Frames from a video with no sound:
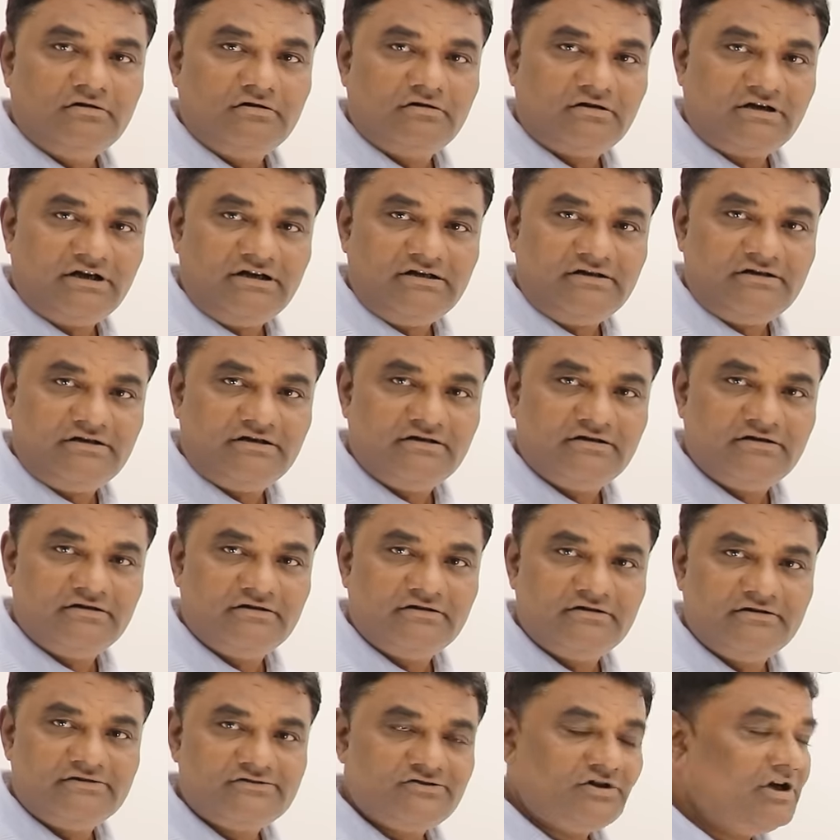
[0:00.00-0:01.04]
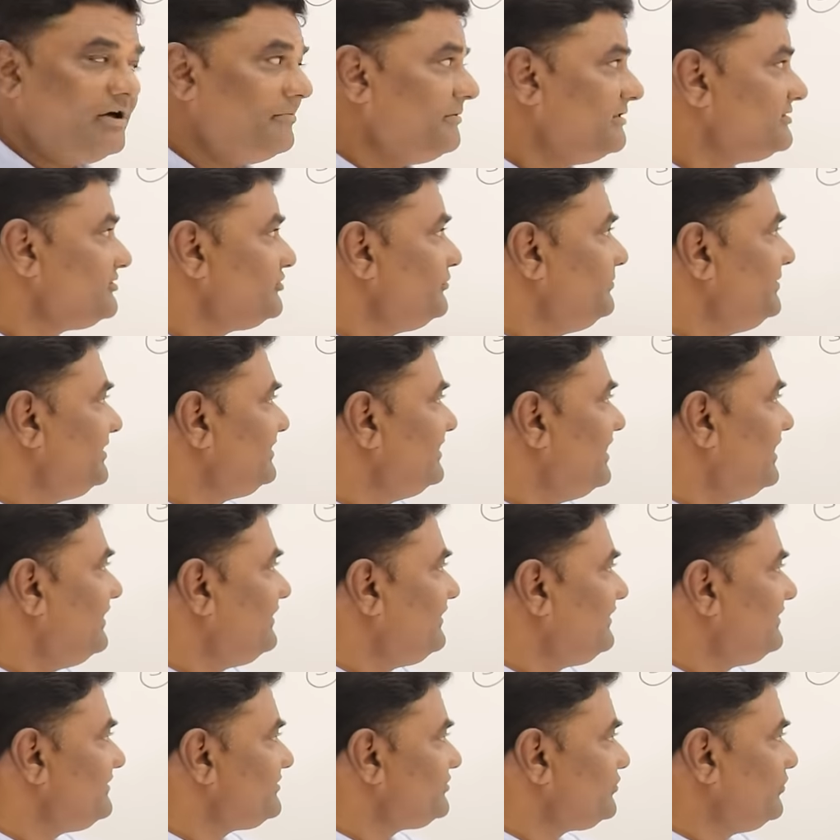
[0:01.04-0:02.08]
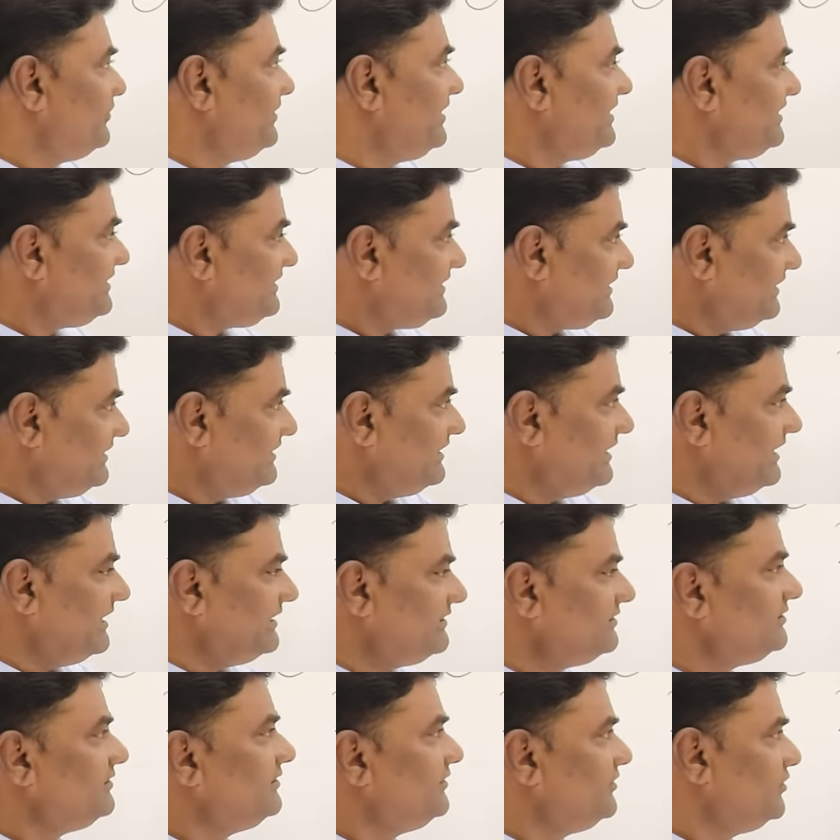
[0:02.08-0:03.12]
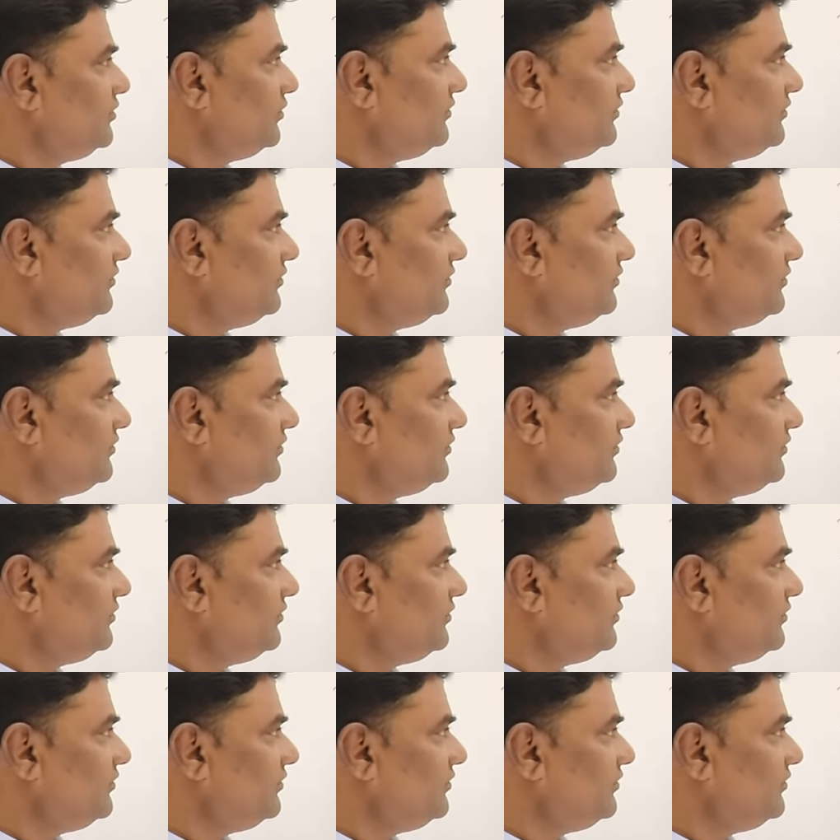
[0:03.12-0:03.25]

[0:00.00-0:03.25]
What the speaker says: Right? So I'm assuming that it is going till n,